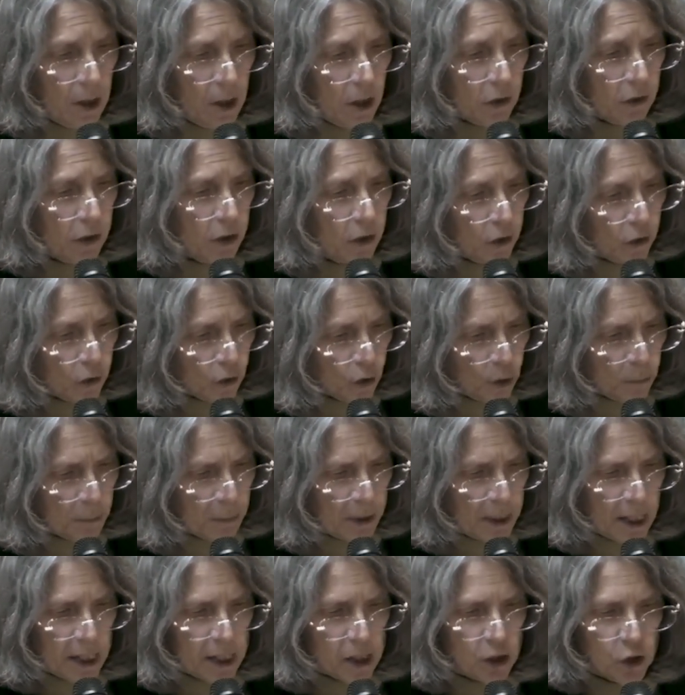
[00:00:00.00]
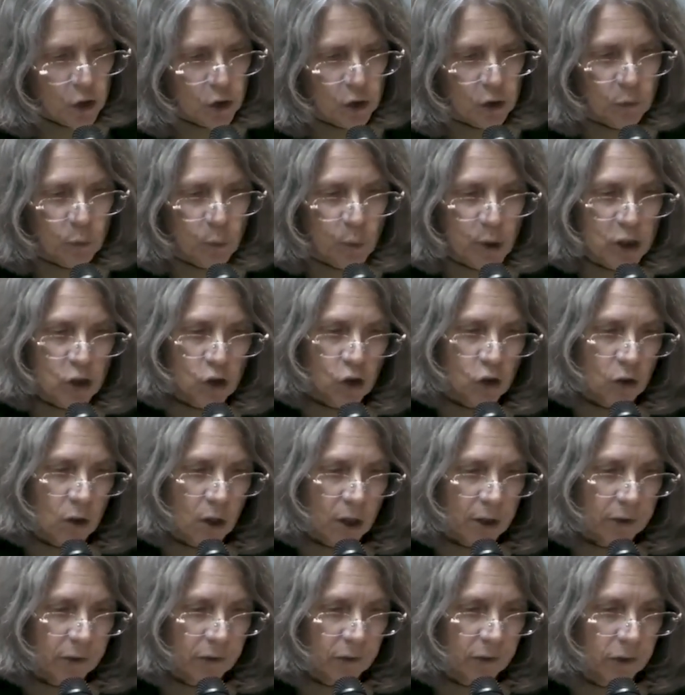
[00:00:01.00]
The determination of which
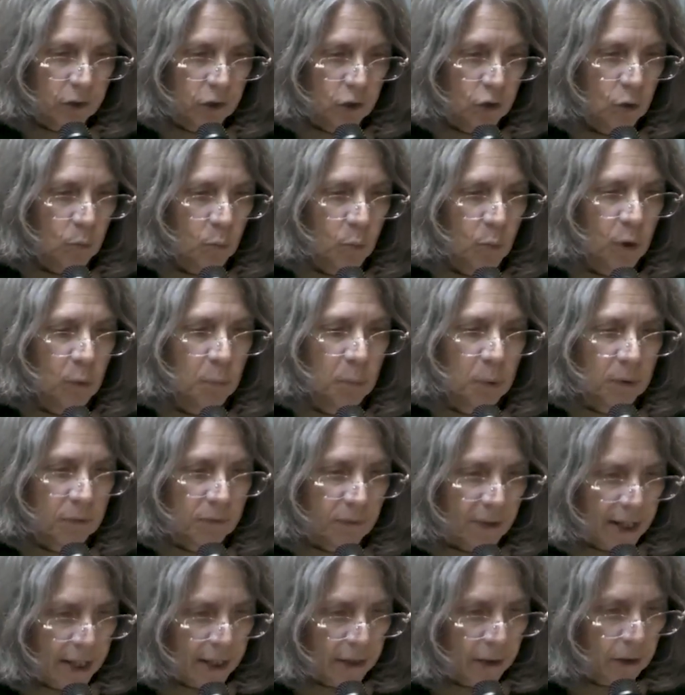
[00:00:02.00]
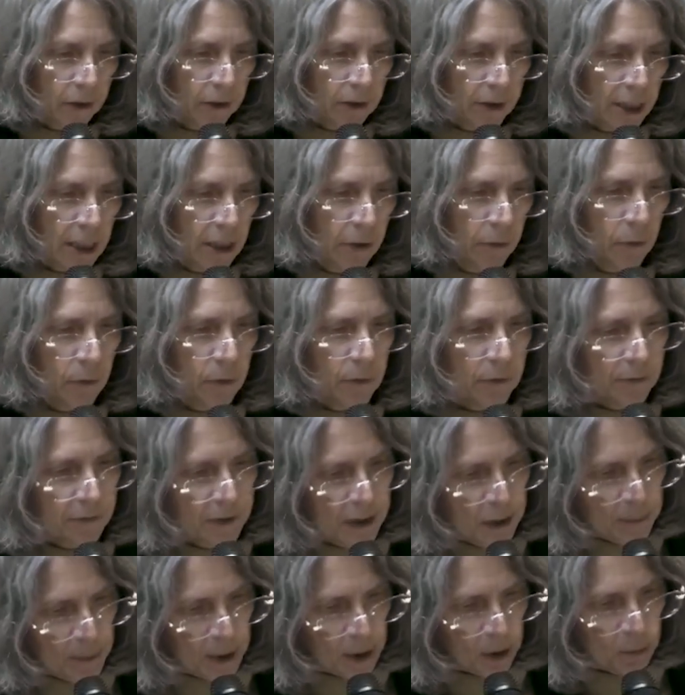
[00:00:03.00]
duct system will prevail, either the
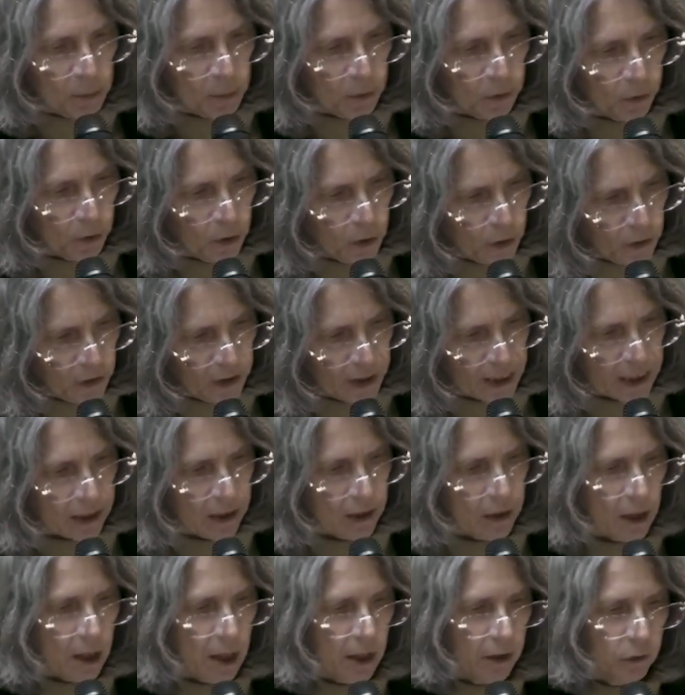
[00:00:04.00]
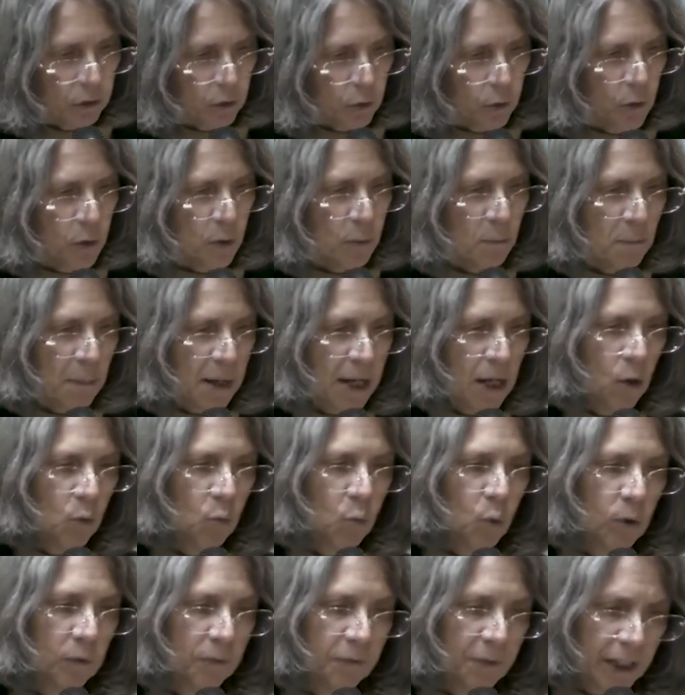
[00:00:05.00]
female Mullerian ducts or the male
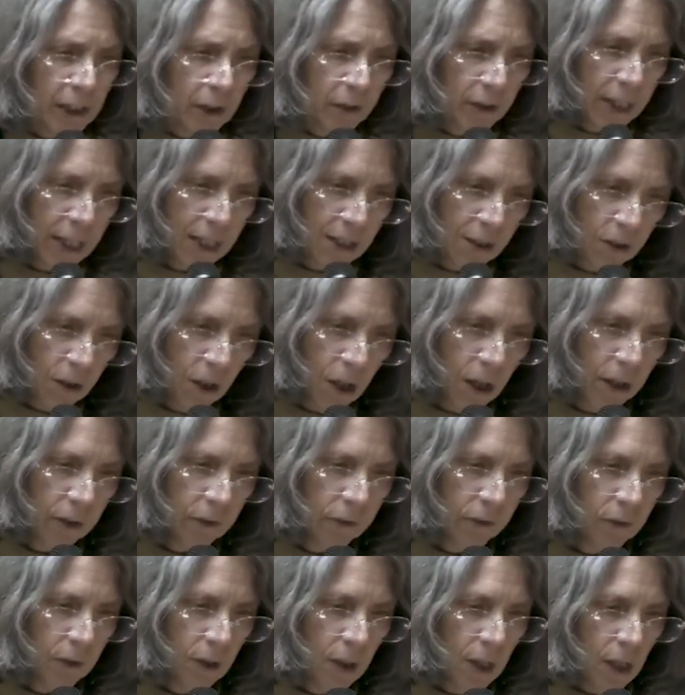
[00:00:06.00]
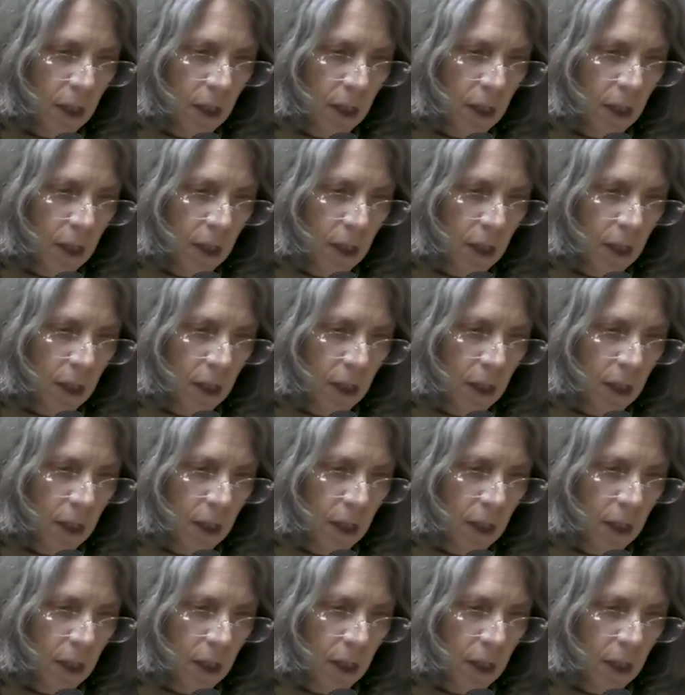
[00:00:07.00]
Wolferian ducts,